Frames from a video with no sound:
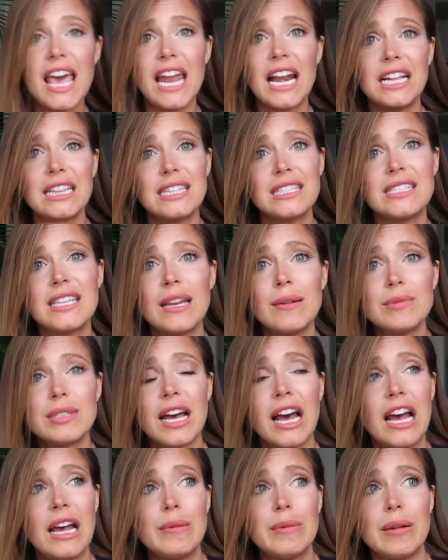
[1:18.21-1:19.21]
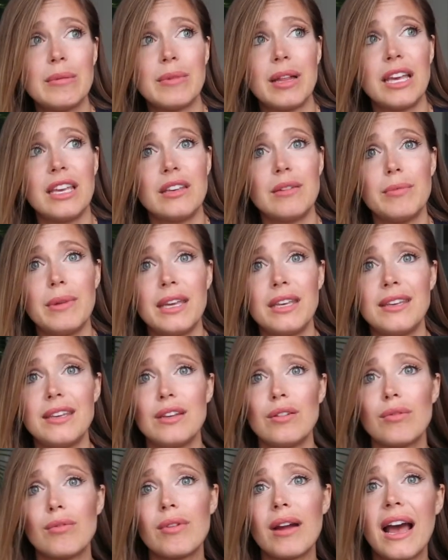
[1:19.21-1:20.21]
And at the same time, I'm like
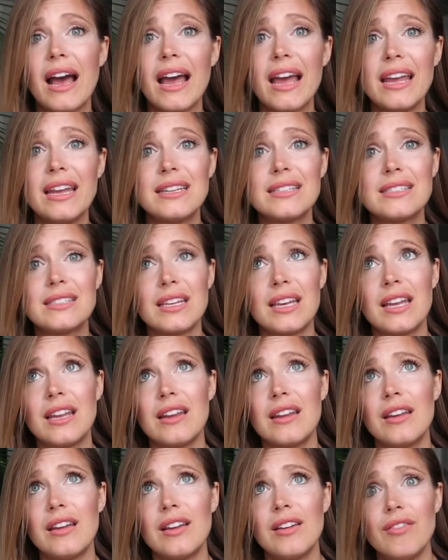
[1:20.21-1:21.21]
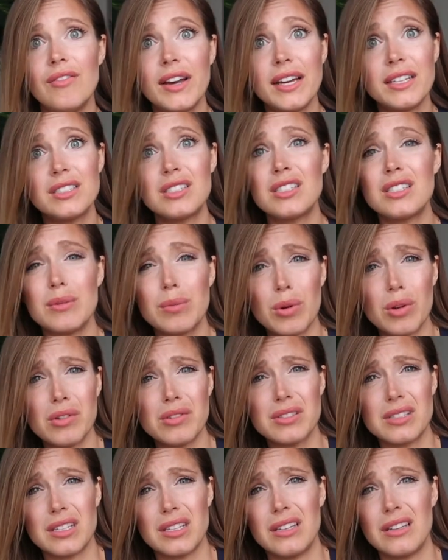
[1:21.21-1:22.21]
making rice and
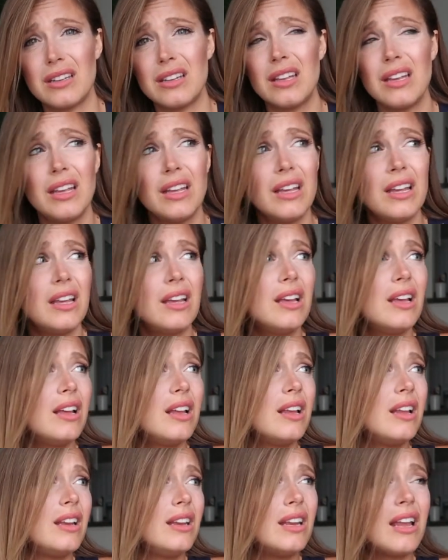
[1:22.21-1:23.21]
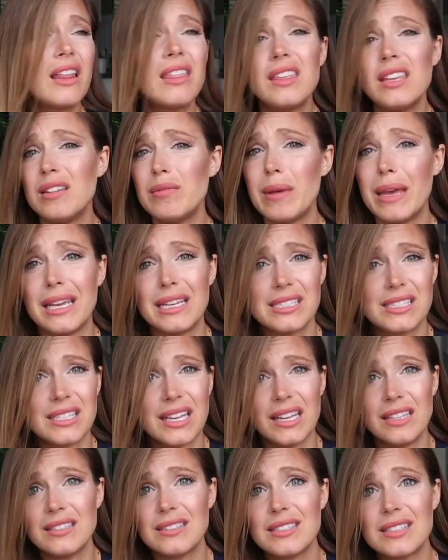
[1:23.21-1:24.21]
vegetables and nothing makes
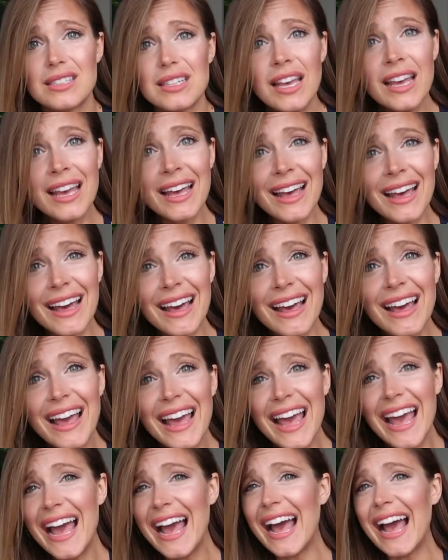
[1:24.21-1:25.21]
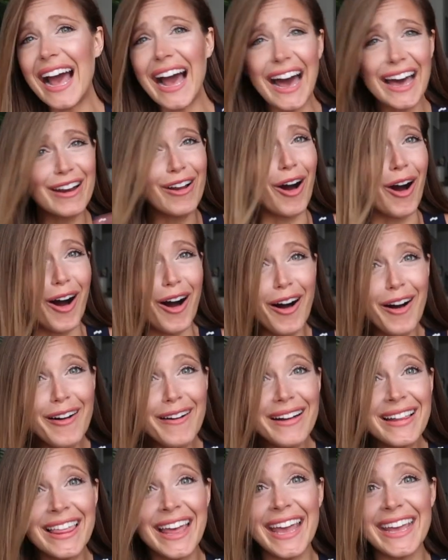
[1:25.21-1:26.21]
sense. At all.
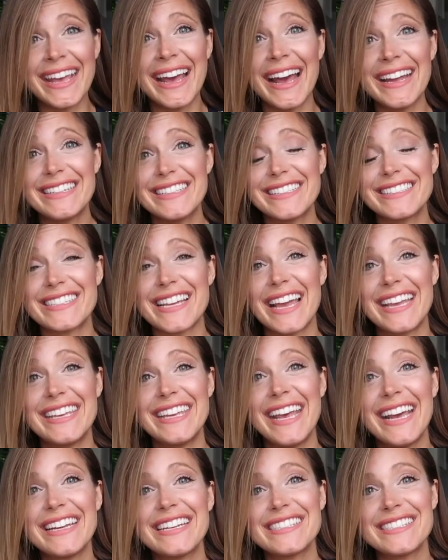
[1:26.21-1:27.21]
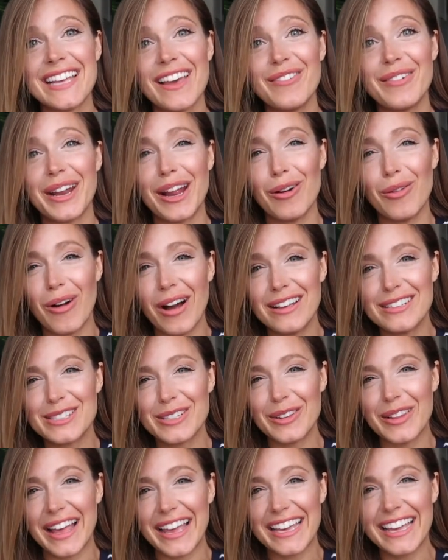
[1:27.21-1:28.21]
Like, I can't decide what I want,
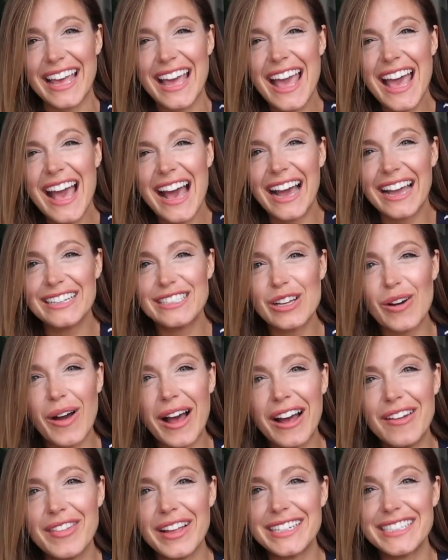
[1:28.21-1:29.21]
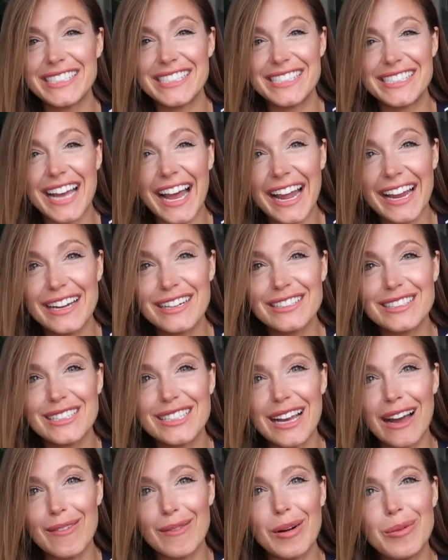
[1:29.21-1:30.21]
so like I don't have that desire to
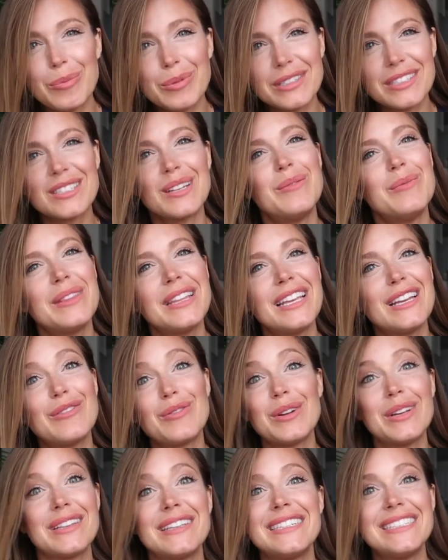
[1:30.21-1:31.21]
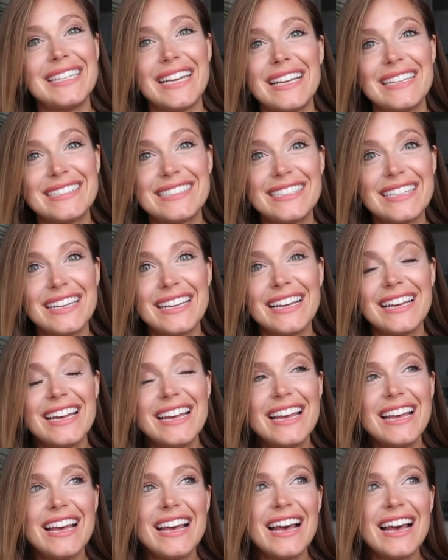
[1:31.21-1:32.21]
come up with something really tasty,
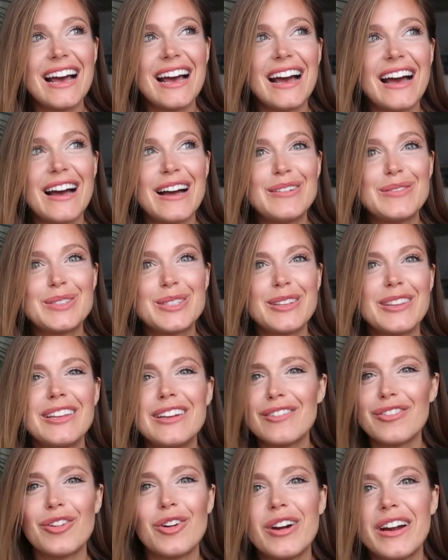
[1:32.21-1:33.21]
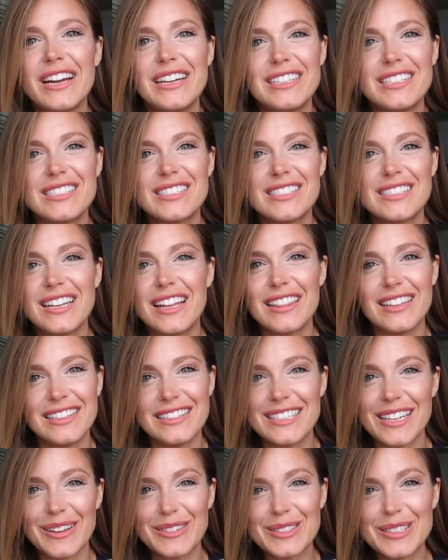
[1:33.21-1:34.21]
so therefore
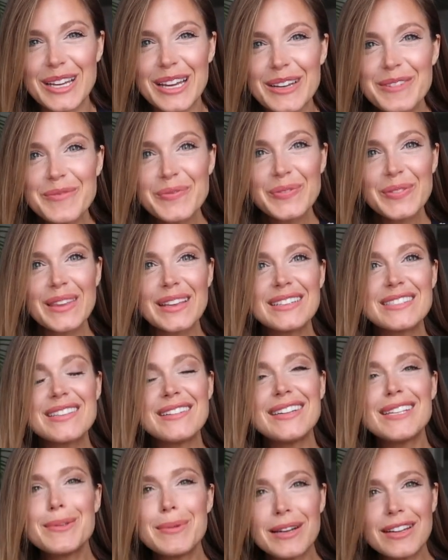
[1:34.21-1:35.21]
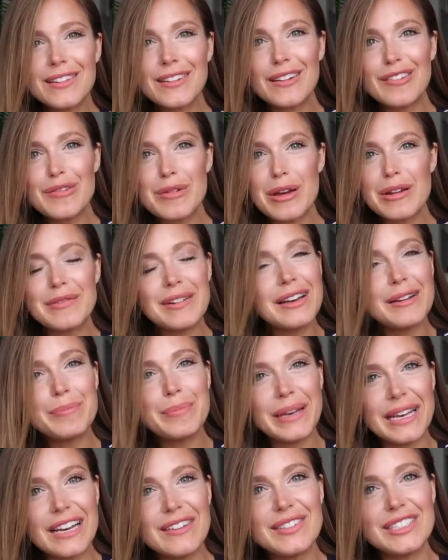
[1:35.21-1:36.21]
nothing sounds good. So that's been a little
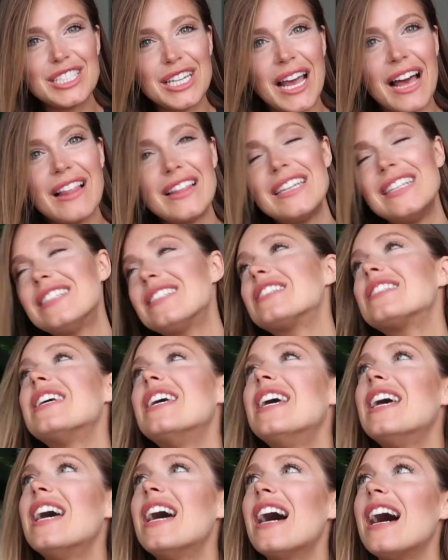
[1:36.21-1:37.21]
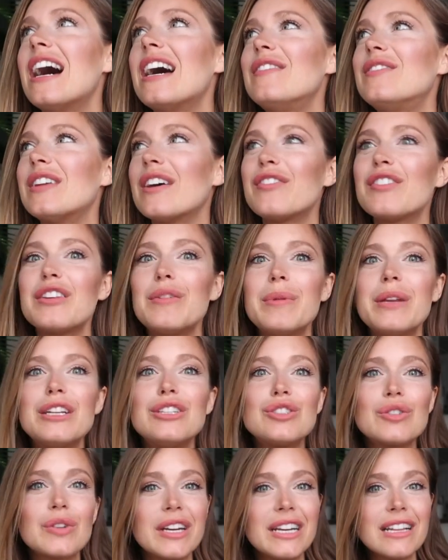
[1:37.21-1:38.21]
bit of a challenge. I've definitely been
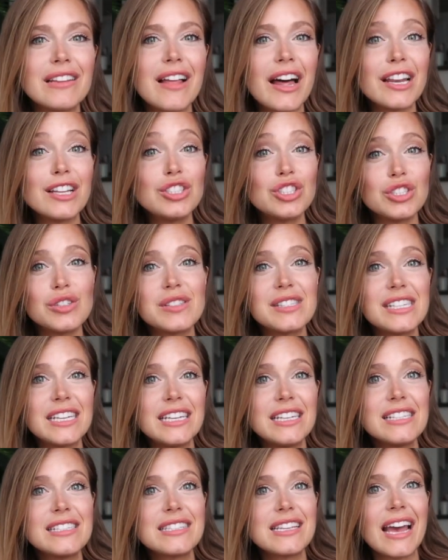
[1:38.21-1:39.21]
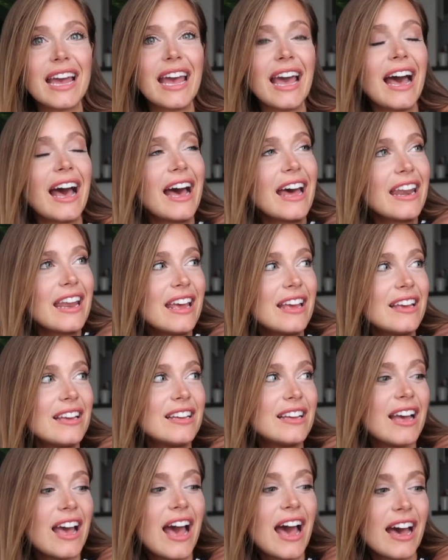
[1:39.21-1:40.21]
enjoying a lot of juices. I had
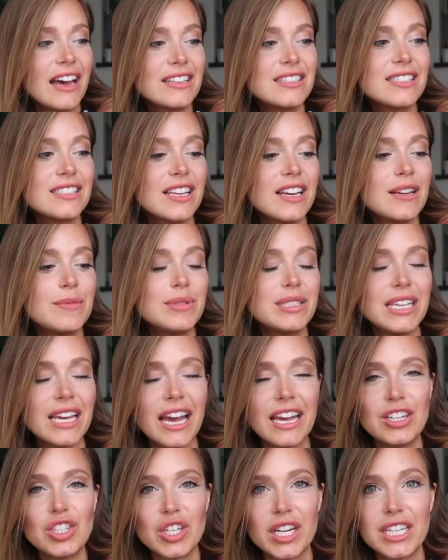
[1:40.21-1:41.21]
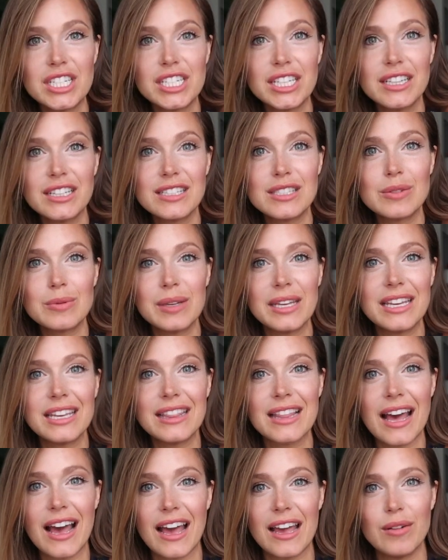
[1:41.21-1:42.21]
some dehydration this
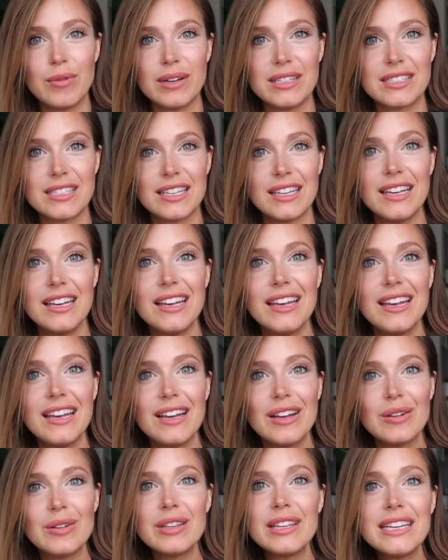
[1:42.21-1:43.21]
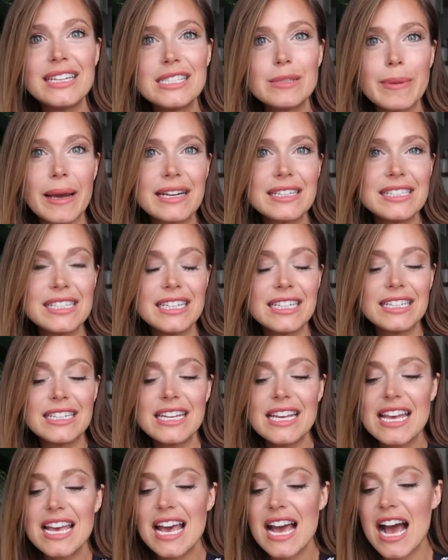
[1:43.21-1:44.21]
week that I wasn't really
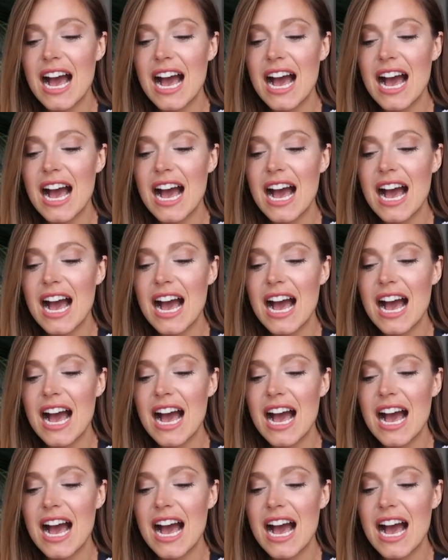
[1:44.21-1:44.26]
expecting.